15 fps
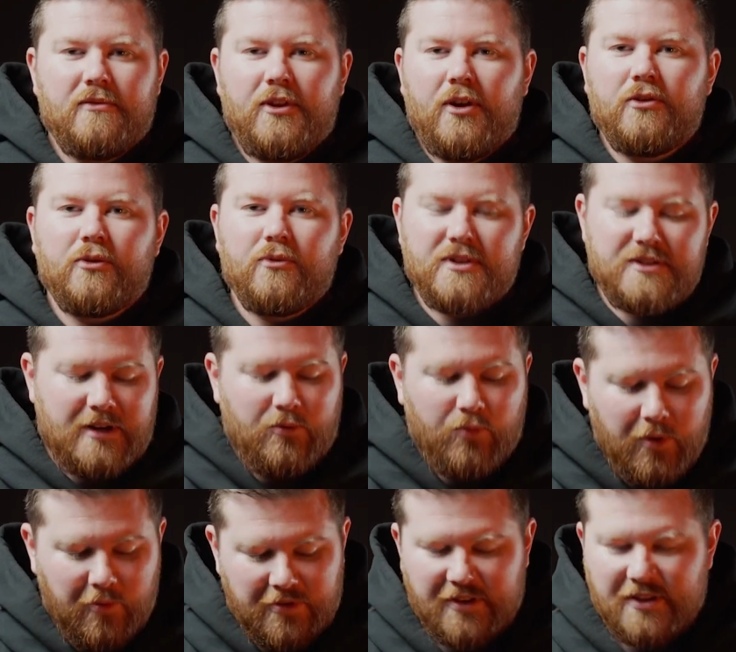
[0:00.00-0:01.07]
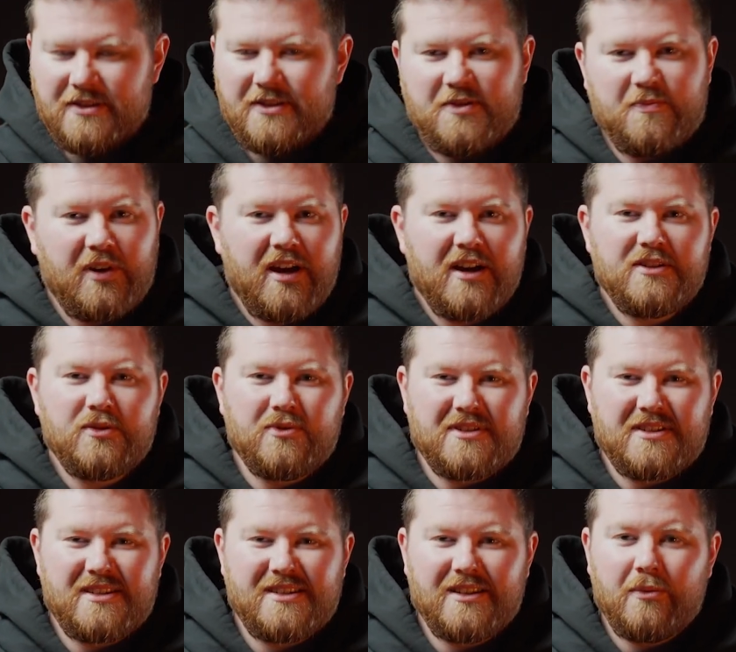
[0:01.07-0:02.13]
the only reason I went with this is because it was
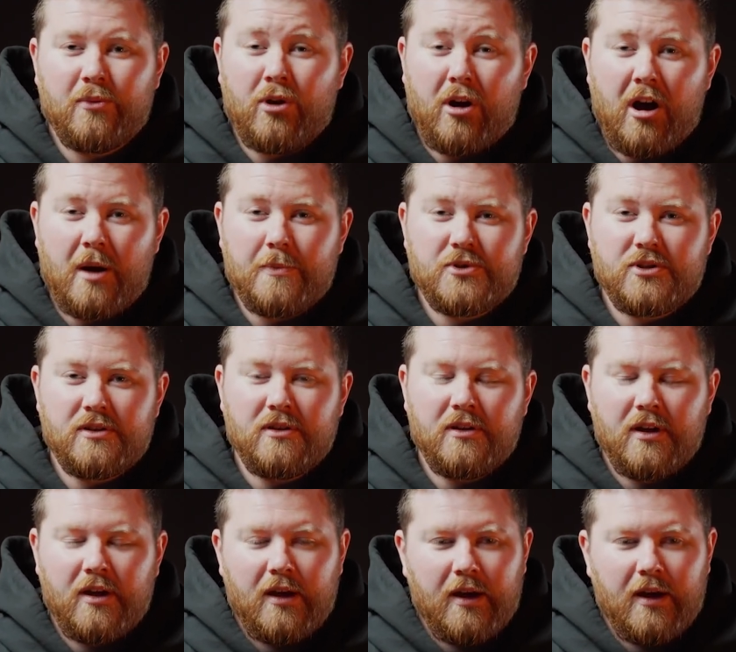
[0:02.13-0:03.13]
a slimmer option.